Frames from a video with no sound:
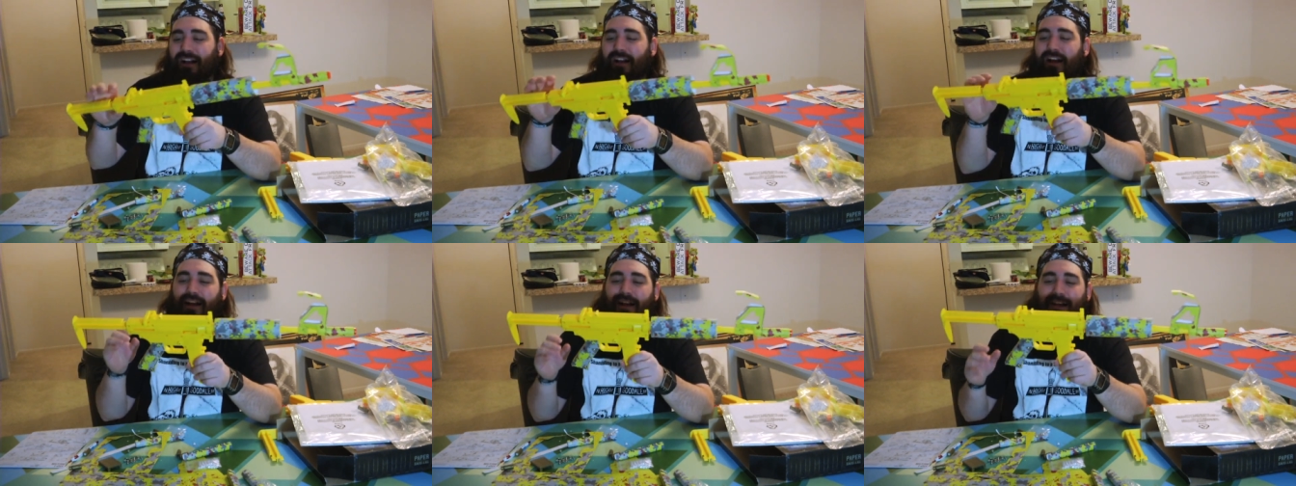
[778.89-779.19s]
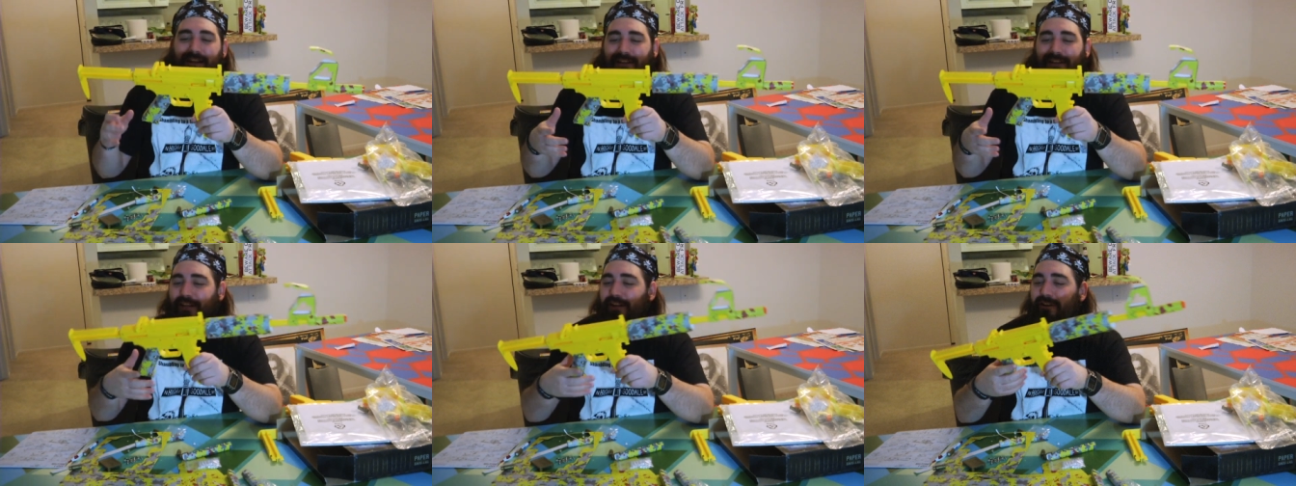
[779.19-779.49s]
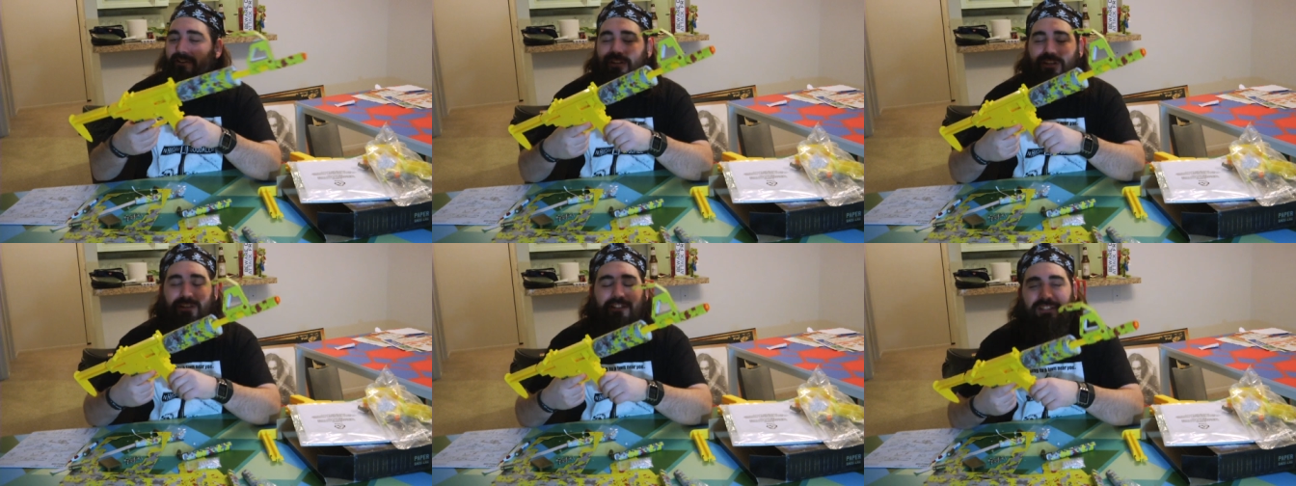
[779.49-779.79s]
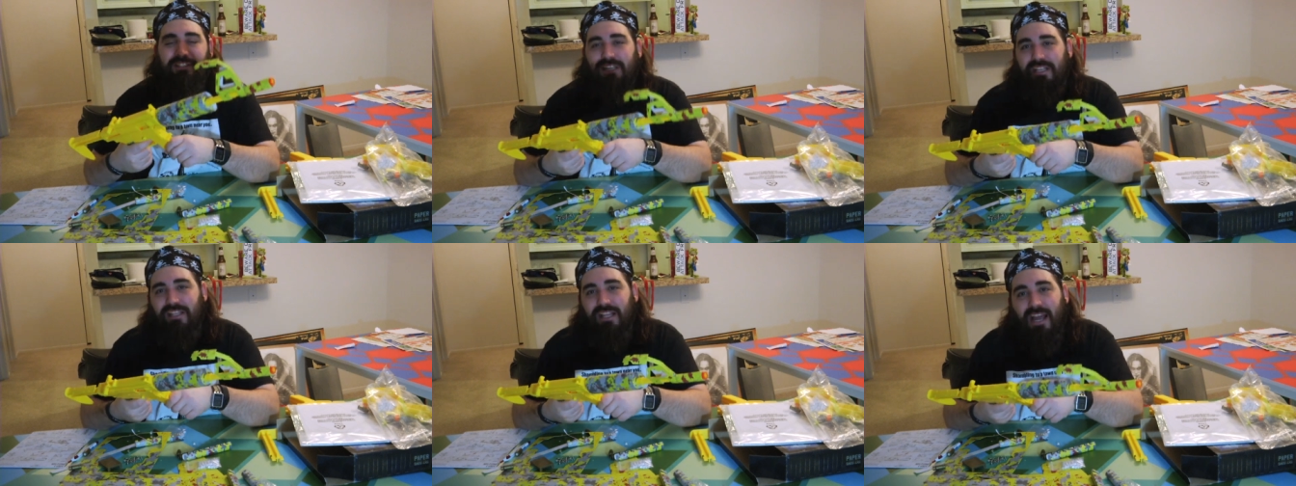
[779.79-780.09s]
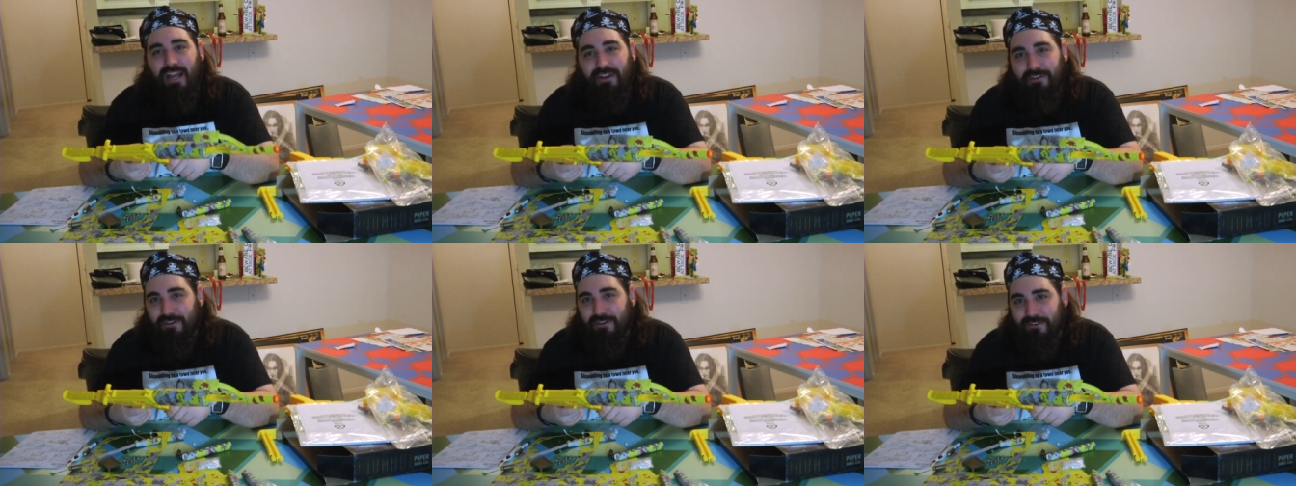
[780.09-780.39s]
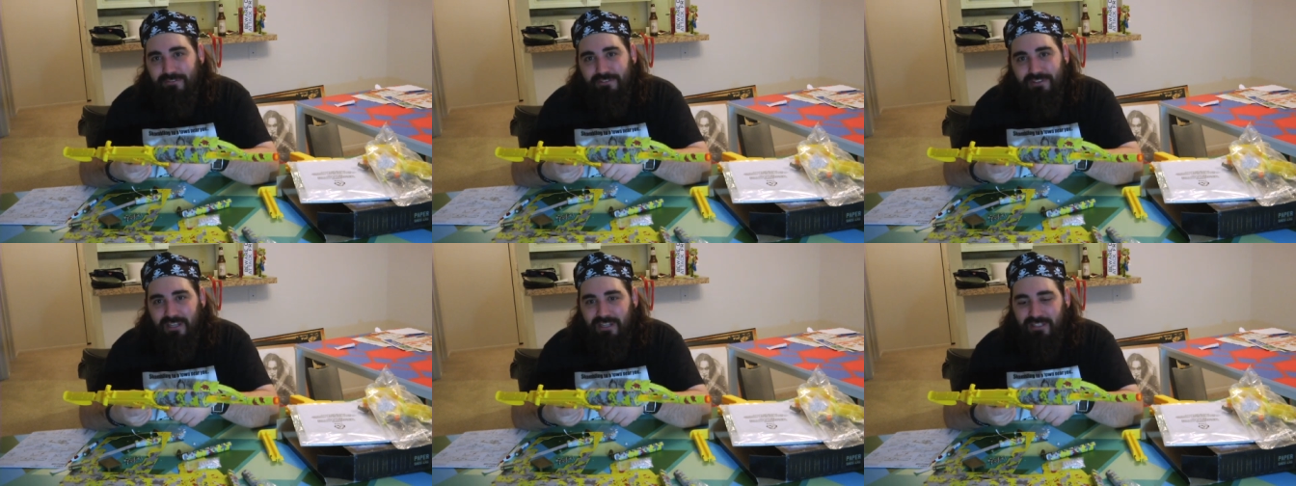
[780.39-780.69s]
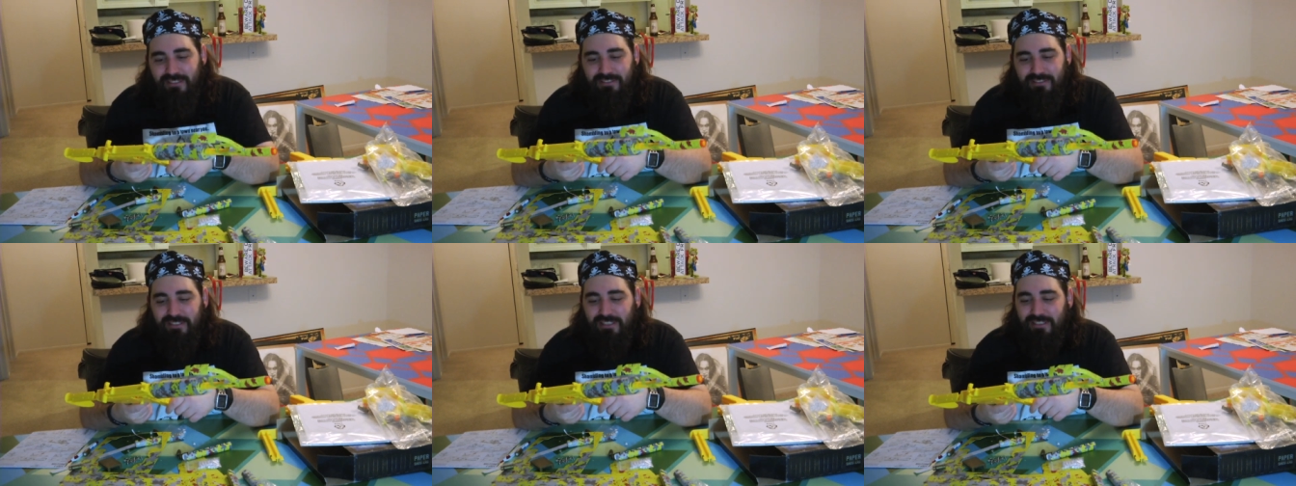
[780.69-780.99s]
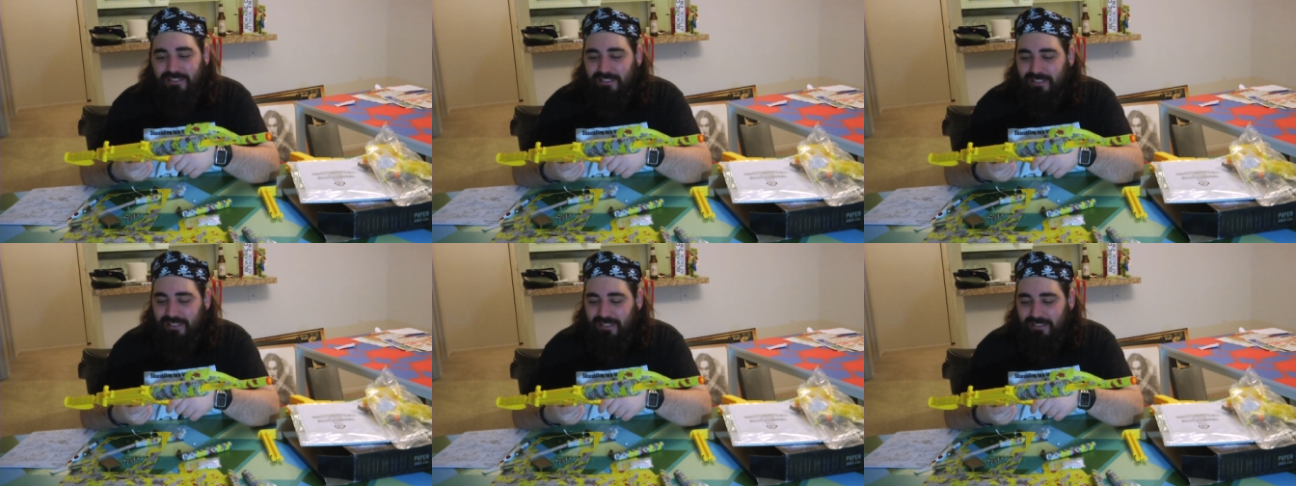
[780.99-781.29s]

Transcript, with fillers: Uh, you know, you see a lot of Nerf guns in,